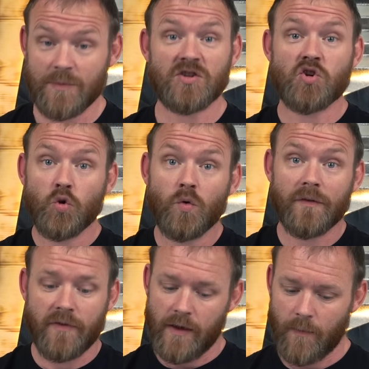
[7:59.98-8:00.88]
going to be two
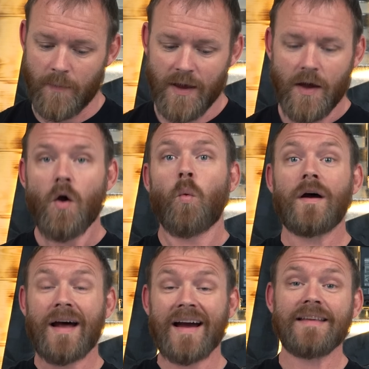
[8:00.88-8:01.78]
of them,
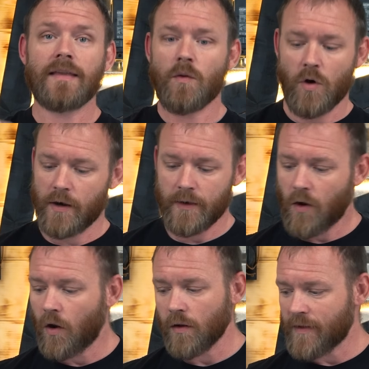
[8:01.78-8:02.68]
what height they want it,
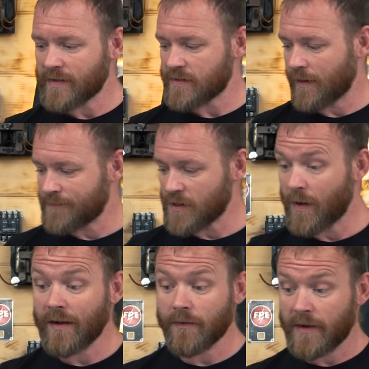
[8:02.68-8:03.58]
all of that stuff.
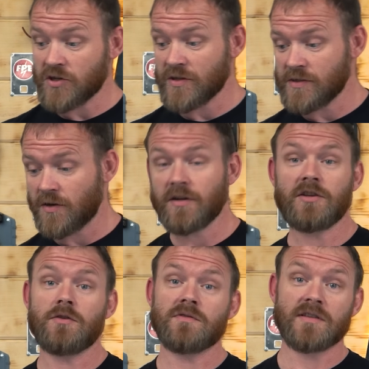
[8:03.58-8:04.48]
So elevations, you're going
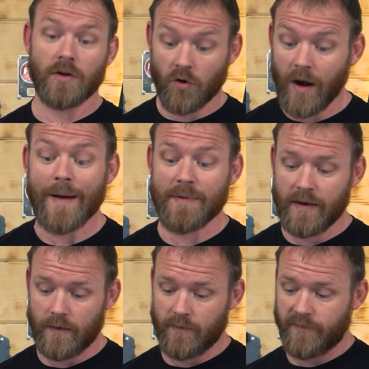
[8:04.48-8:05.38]
to use the crap
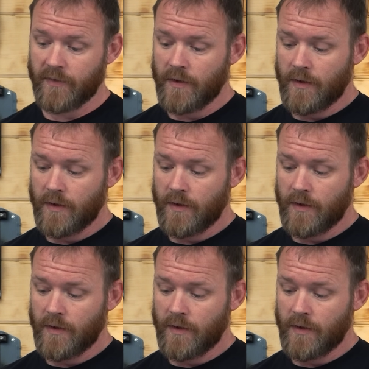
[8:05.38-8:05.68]
out of.